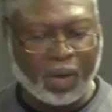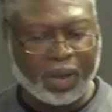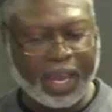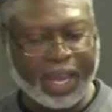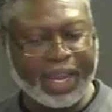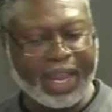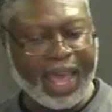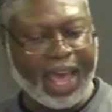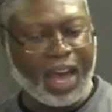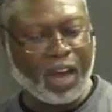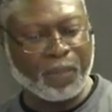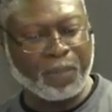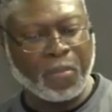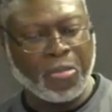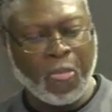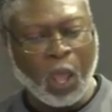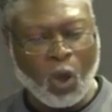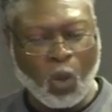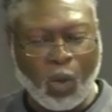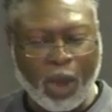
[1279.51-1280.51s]
Okay, now,
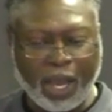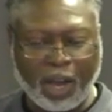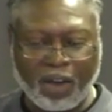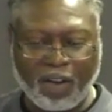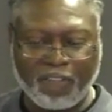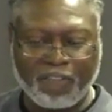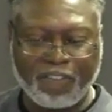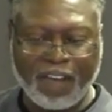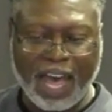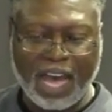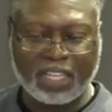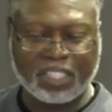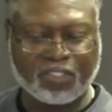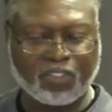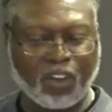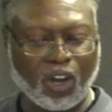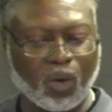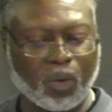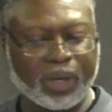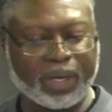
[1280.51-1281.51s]
we're going to fast
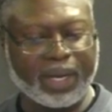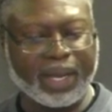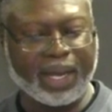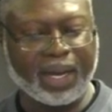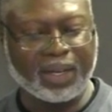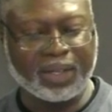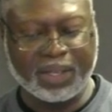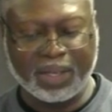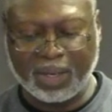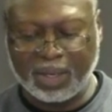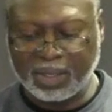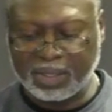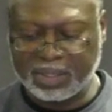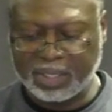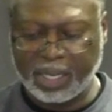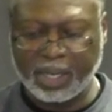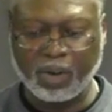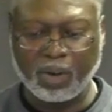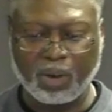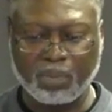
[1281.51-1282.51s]
forward now, y'all,
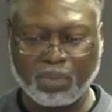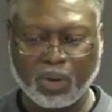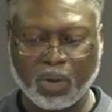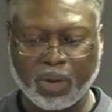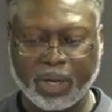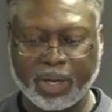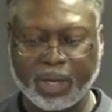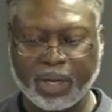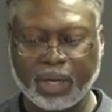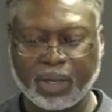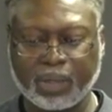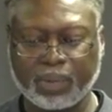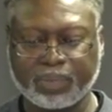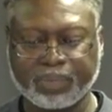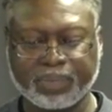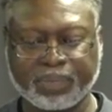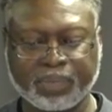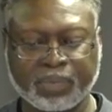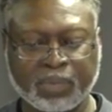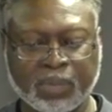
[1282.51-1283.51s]
because I know I'm boring
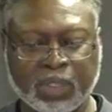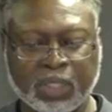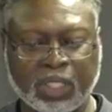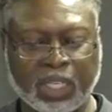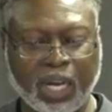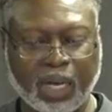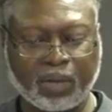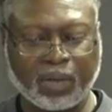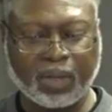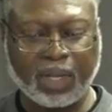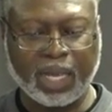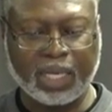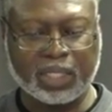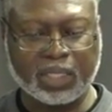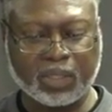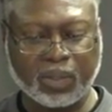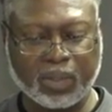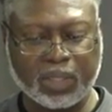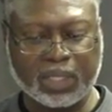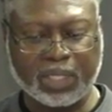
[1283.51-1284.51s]
y'all. Y'all don't like
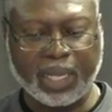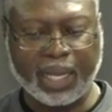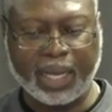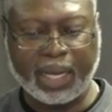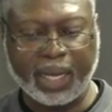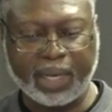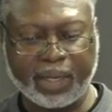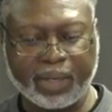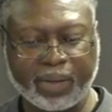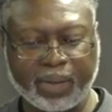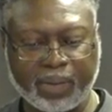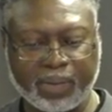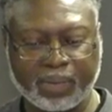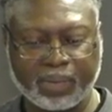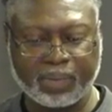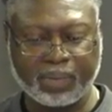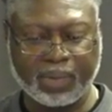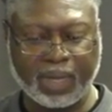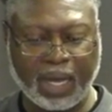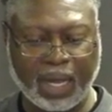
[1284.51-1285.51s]
stories like I
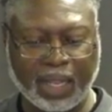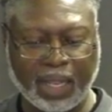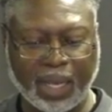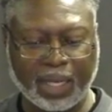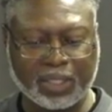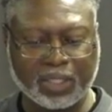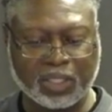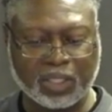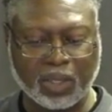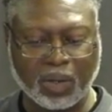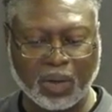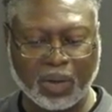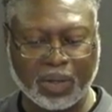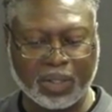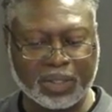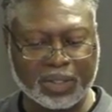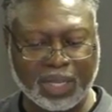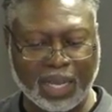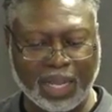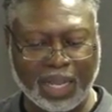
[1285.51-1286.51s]
do. I like
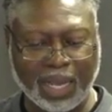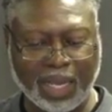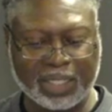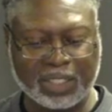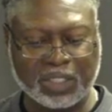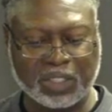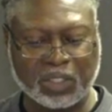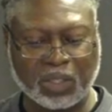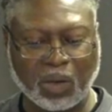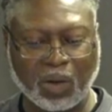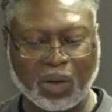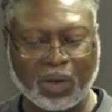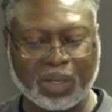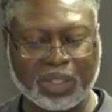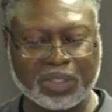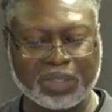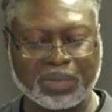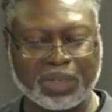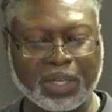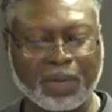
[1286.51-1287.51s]
stories. I like
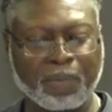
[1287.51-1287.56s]
stories.